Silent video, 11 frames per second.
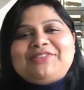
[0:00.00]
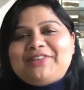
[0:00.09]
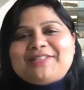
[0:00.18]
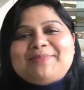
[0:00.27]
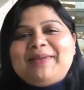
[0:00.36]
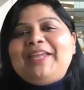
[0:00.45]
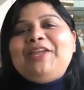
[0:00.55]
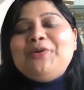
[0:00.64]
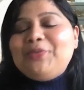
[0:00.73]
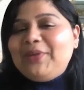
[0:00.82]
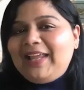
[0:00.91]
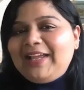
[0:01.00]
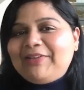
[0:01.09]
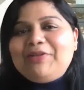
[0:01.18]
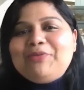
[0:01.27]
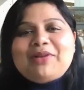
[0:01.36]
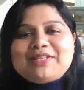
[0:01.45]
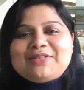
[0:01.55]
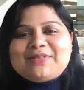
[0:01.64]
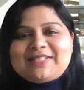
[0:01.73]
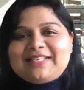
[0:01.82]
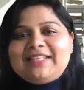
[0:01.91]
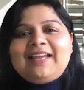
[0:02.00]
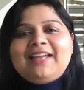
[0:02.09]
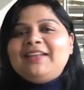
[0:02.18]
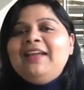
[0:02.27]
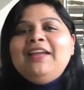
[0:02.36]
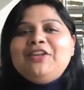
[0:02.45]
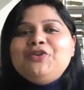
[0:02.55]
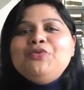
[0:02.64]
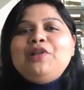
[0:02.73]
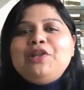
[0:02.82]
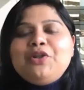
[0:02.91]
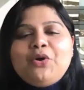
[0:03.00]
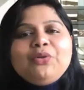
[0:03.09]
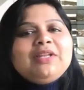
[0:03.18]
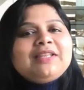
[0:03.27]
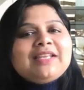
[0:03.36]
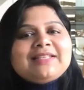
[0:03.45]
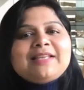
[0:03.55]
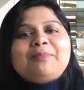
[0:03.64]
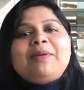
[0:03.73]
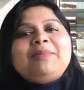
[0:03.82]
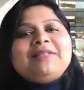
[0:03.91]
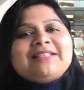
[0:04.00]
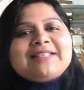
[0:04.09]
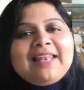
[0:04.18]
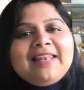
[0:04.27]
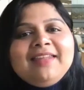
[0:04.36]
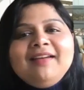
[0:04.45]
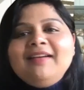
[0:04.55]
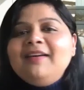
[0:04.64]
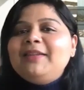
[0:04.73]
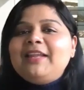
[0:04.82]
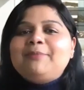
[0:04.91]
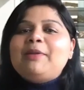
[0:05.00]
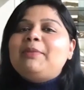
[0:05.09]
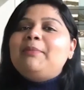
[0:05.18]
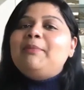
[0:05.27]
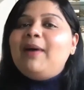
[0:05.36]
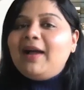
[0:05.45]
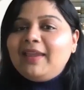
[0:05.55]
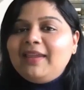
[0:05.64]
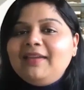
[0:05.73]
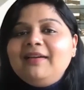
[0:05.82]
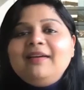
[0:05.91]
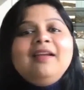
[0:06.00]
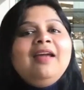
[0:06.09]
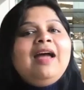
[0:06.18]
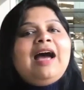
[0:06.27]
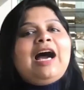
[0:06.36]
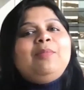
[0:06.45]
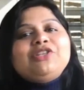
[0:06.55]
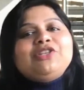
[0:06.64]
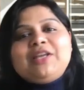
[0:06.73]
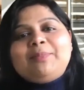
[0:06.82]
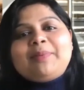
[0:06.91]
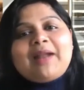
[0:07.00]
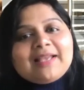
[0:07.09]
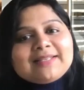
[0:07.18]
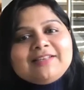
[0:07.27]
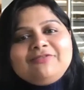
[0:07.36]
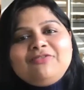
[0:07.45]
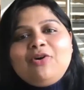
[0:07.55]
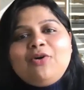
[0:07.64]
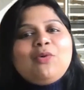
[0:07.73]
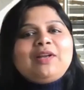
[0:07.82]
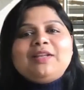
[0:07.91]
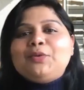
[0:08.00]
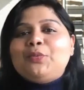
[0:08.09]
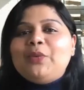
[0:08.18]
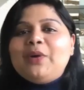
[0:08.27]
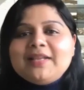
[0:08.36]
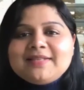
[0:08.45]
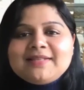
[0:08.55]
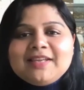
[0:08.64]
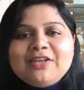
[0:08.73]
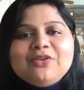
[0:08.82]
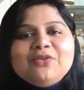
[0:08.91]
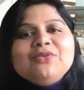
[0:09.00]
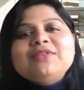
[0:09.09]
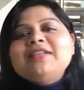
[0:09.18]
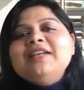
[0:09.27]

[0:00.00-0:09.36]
Trust me, you will agree once you see that. You will know the things that people sell here, that people buy here, how much they price it for, what are the words they use.